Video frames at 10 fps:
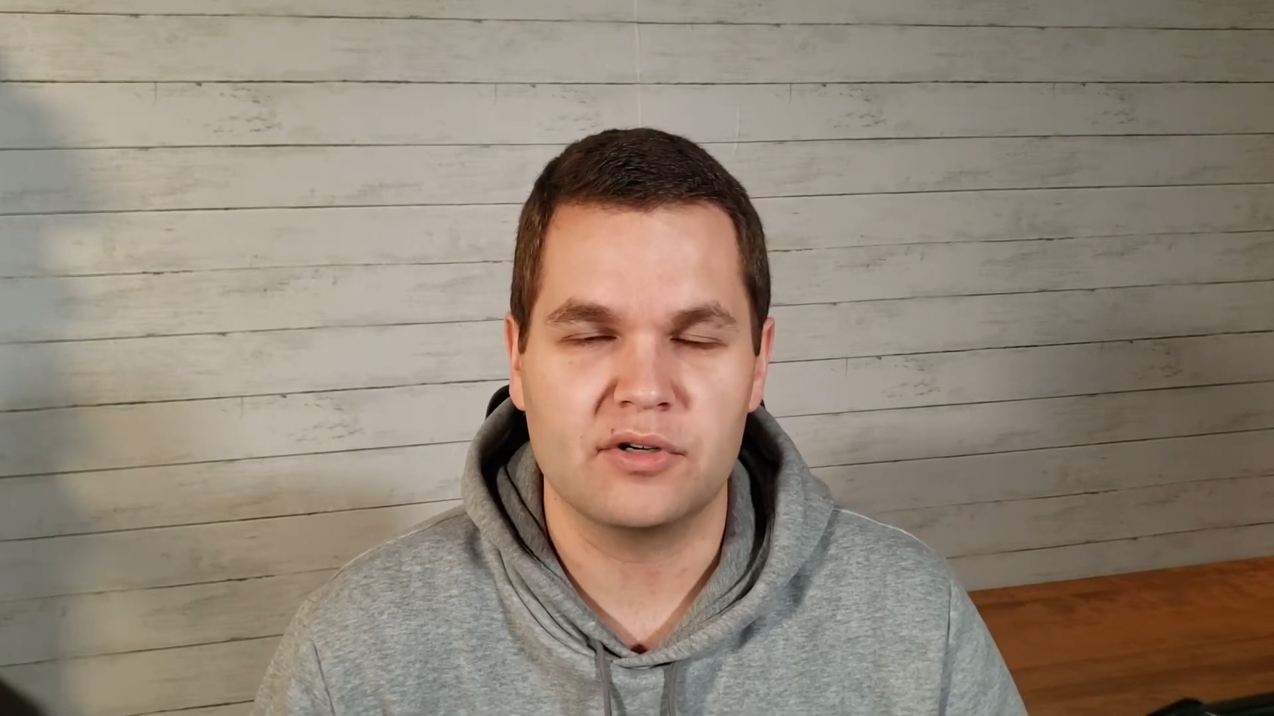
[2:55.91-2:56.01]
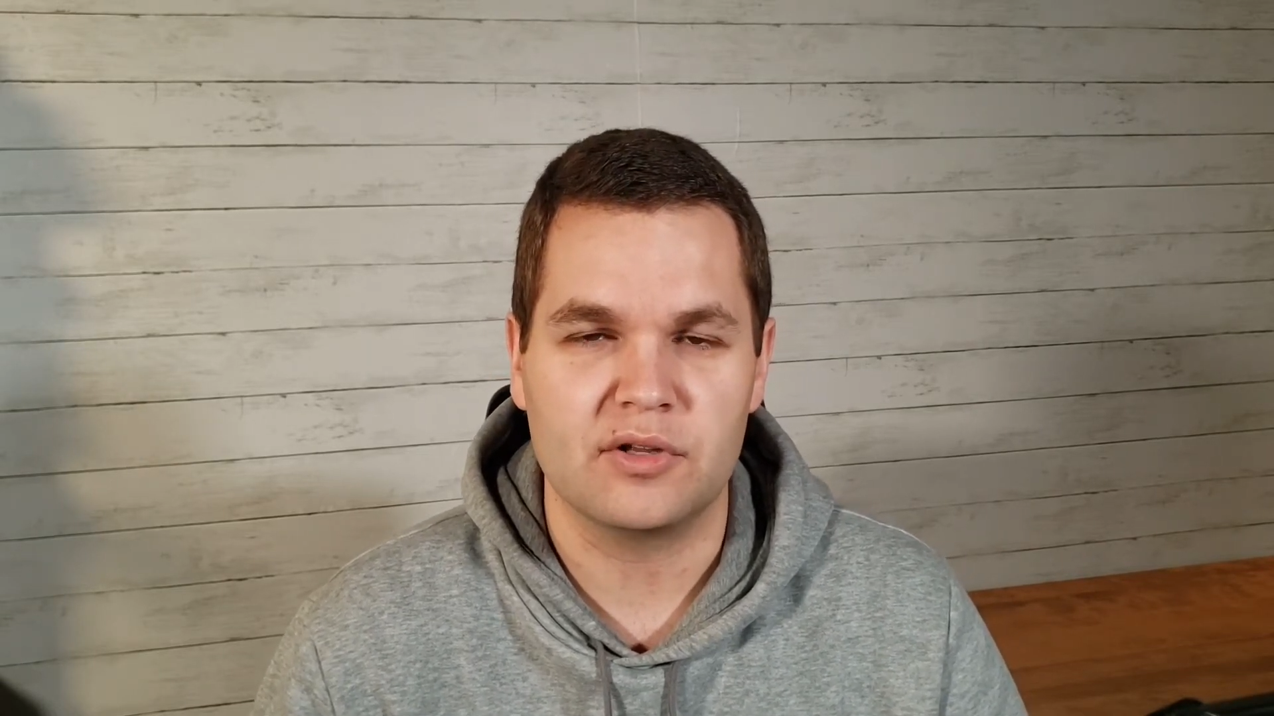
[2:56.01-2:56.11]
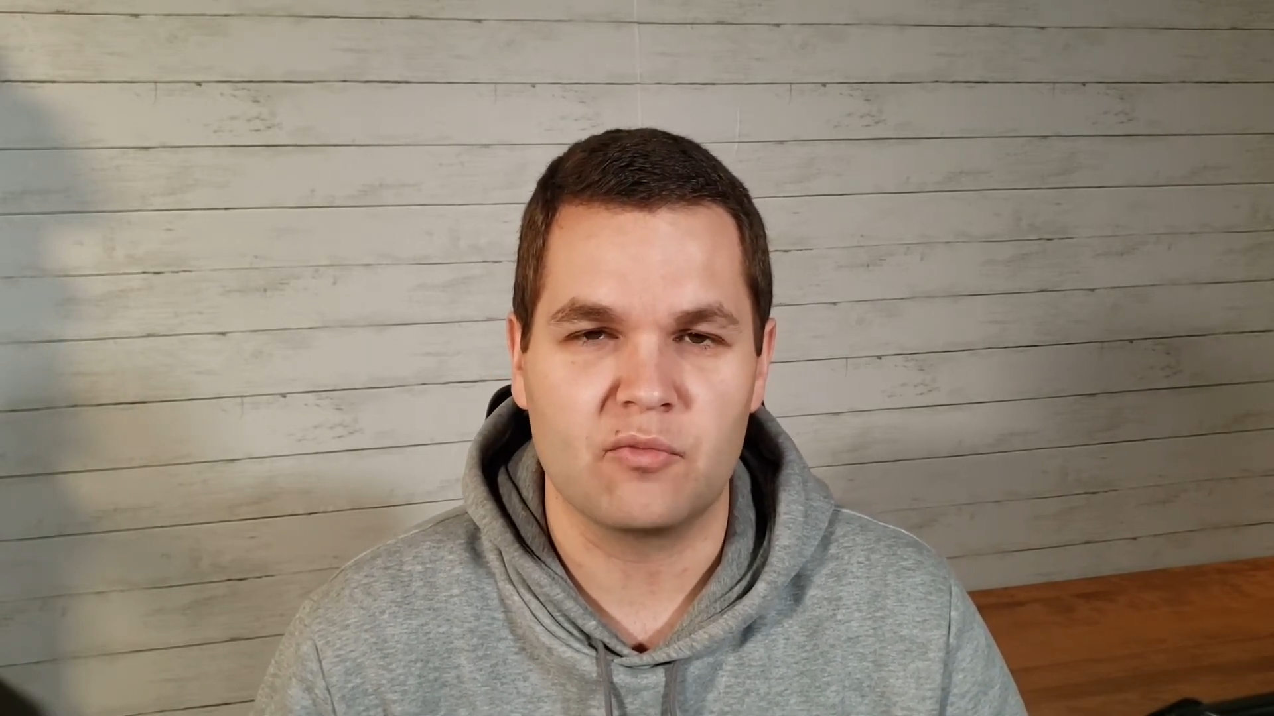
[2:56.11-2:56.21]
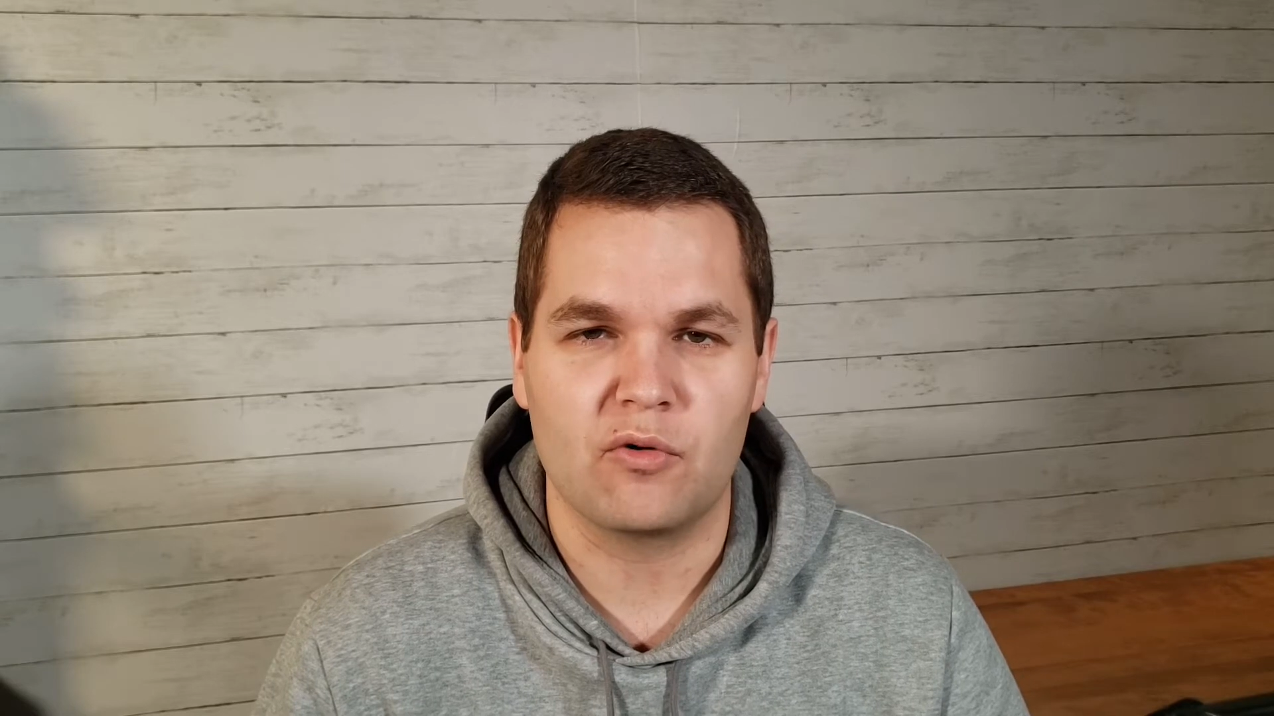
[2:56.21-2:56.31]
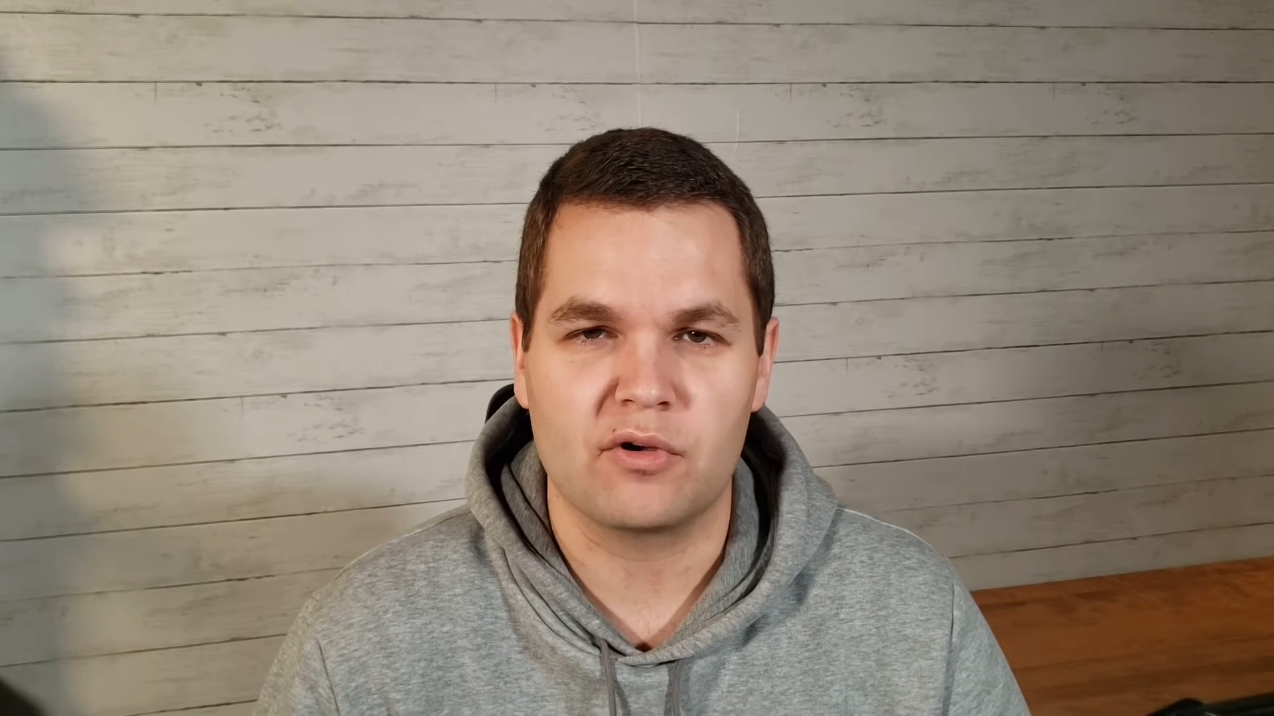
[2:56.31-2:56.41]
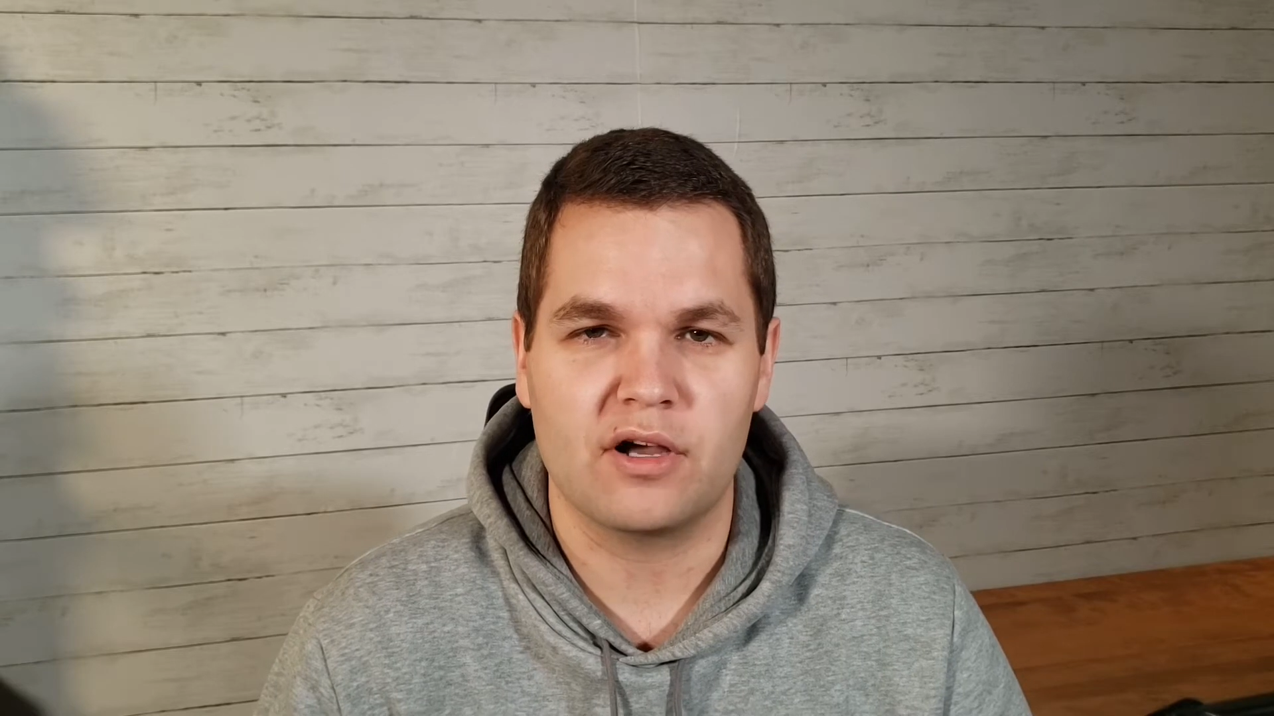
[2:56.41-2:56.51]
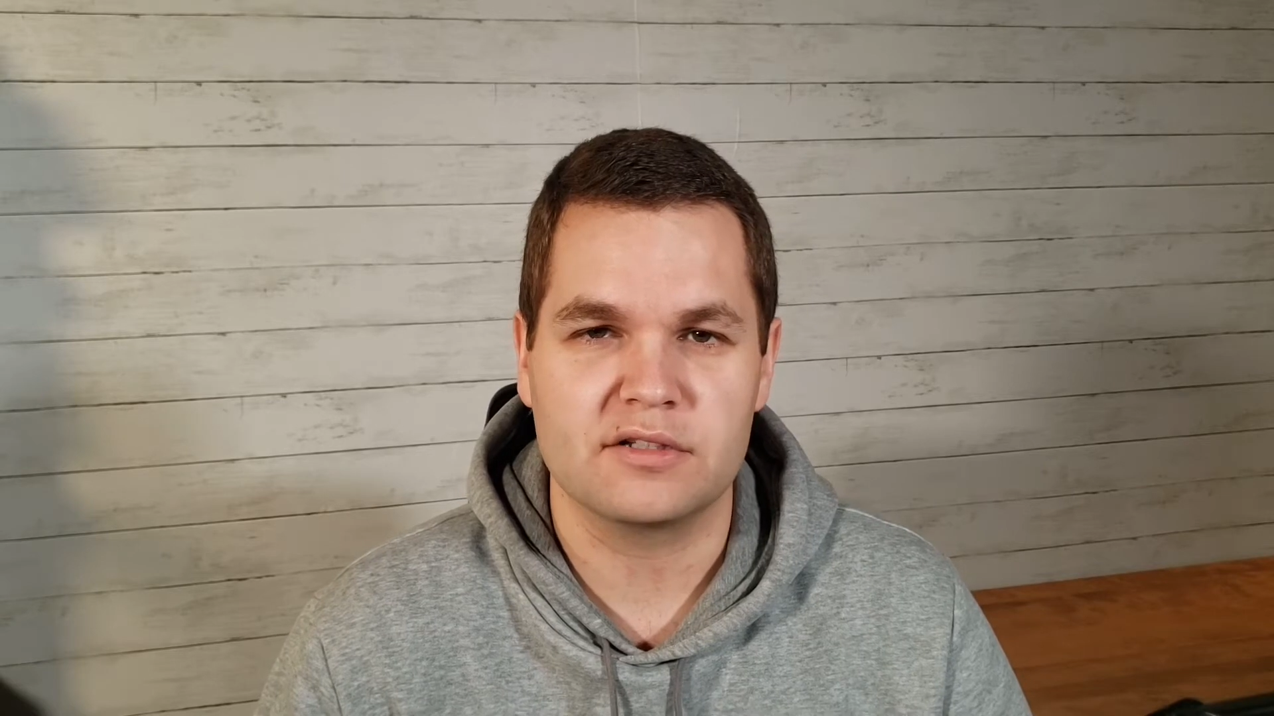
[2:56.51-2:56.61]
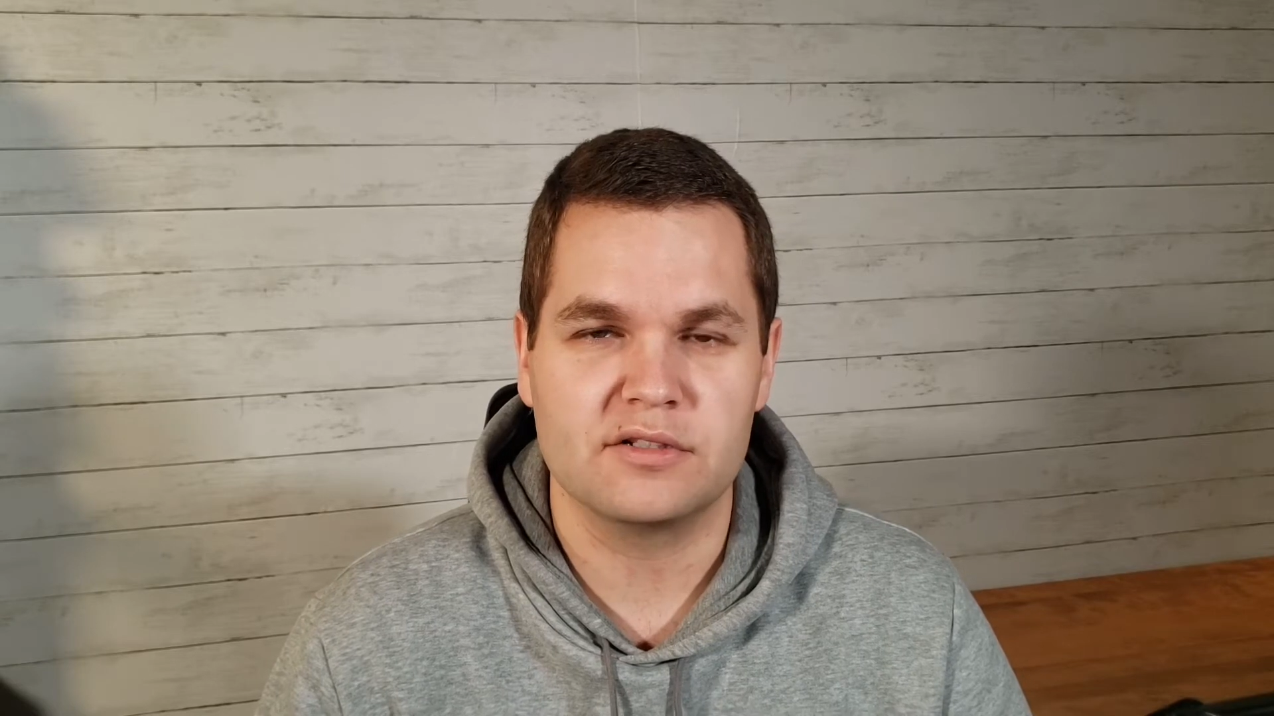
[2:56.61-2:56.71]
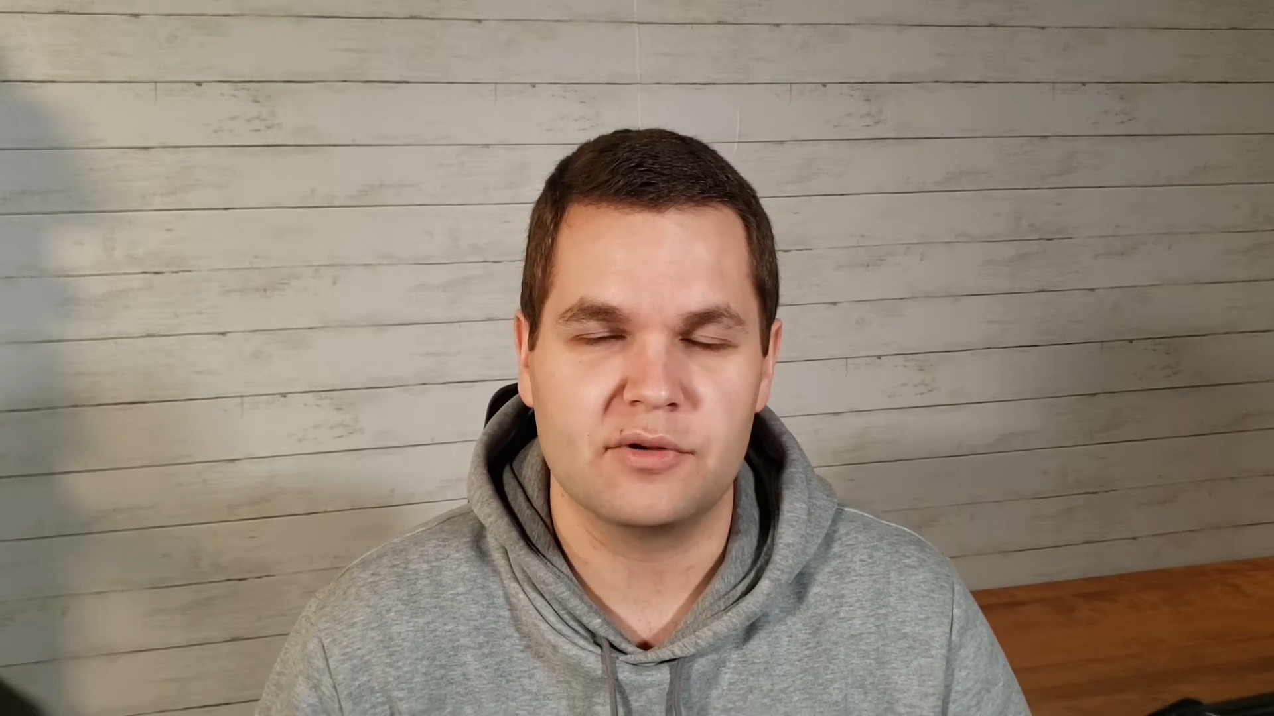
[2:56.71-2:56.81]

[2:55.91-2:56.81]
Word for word: and it won't cost